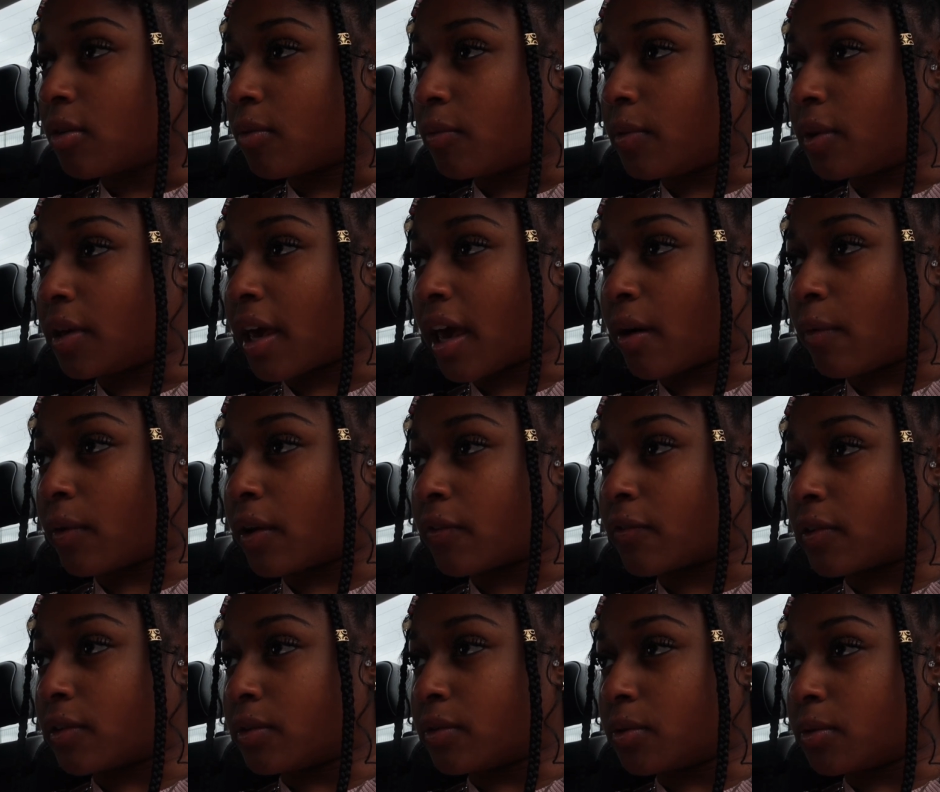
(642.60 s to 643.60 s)
We can't win
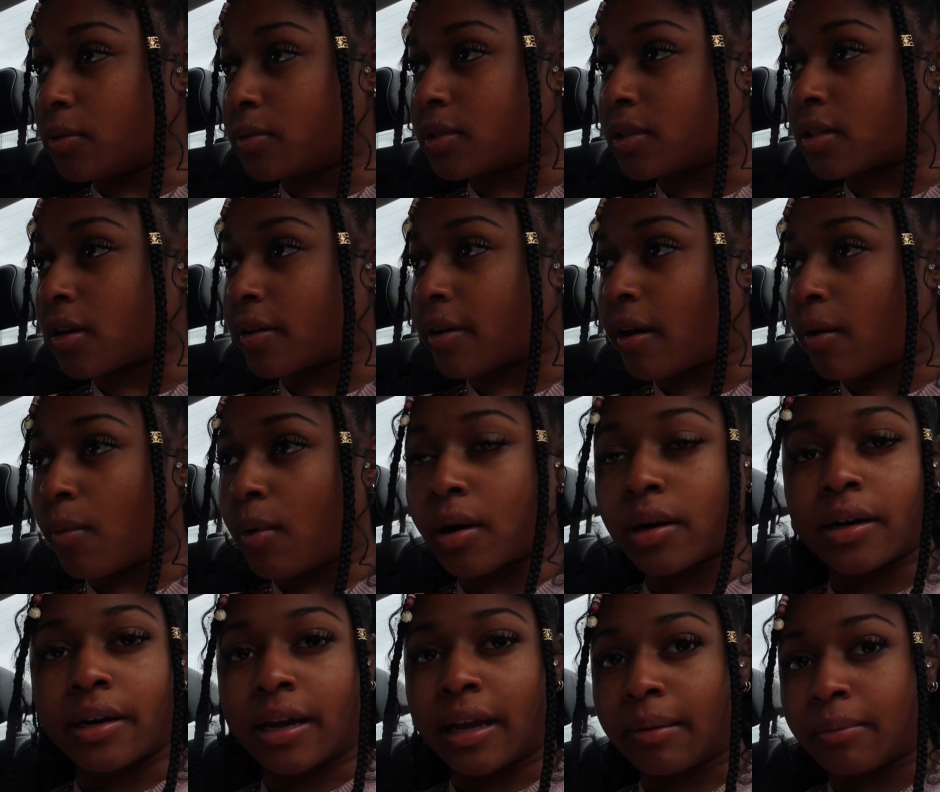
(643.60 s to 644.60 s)
for lose. It's all that
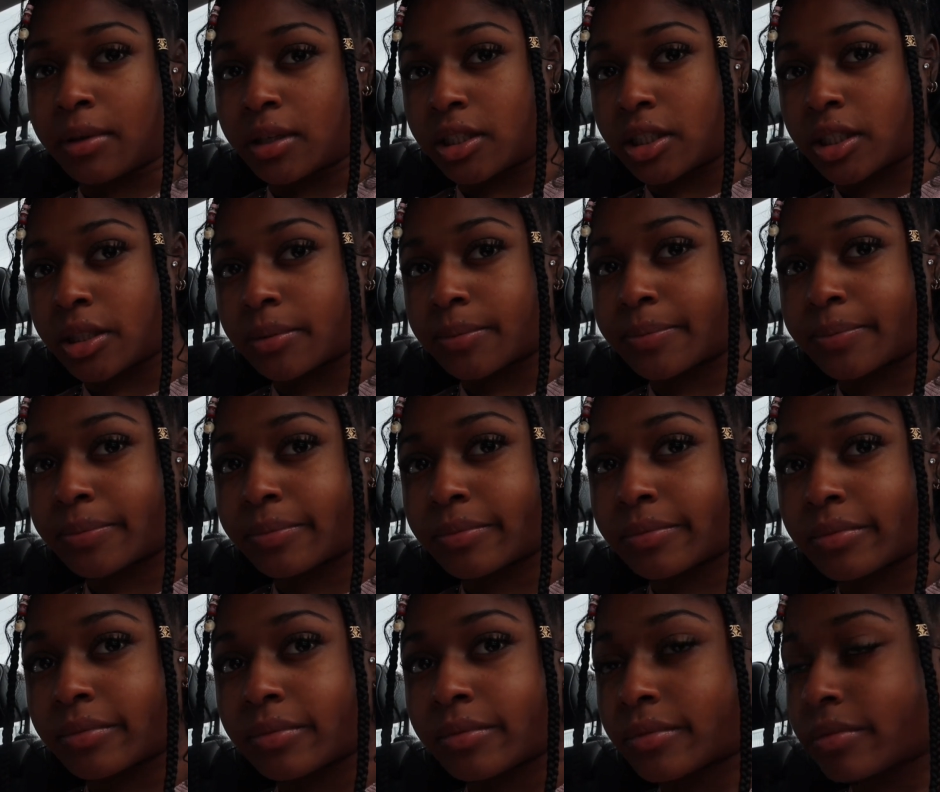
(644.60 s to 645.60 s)
water damage.
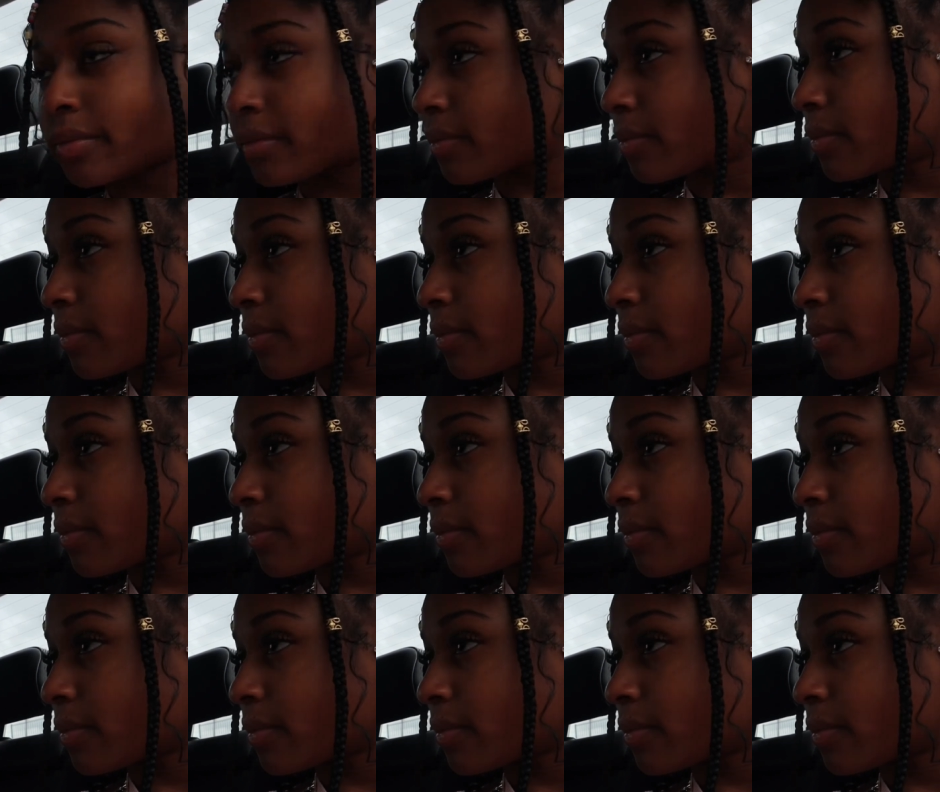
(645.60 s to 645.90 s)
How many?